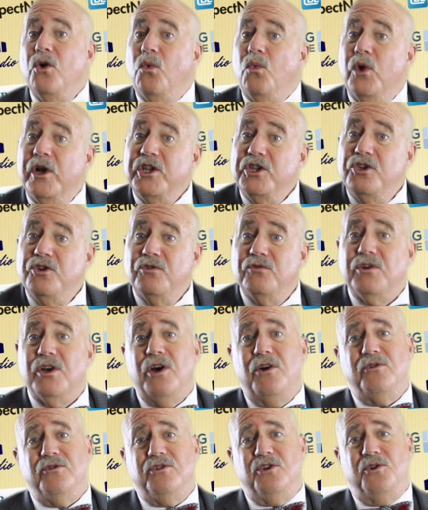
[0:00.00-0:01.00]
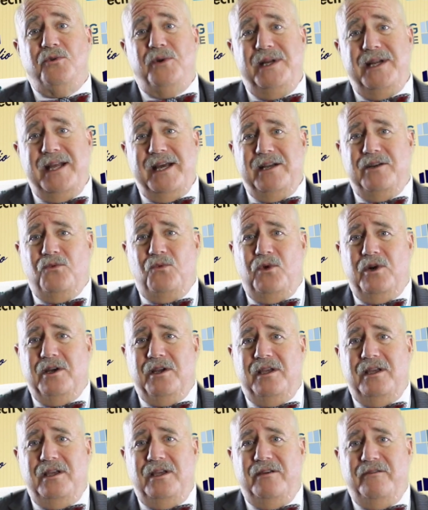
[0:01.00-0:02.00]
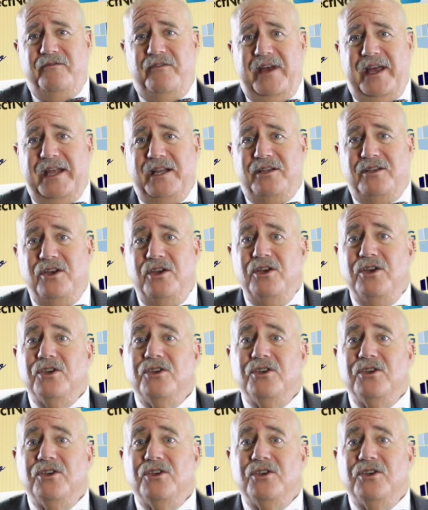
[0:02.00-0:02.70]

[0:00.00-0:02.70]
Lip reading: When you go to a networking event,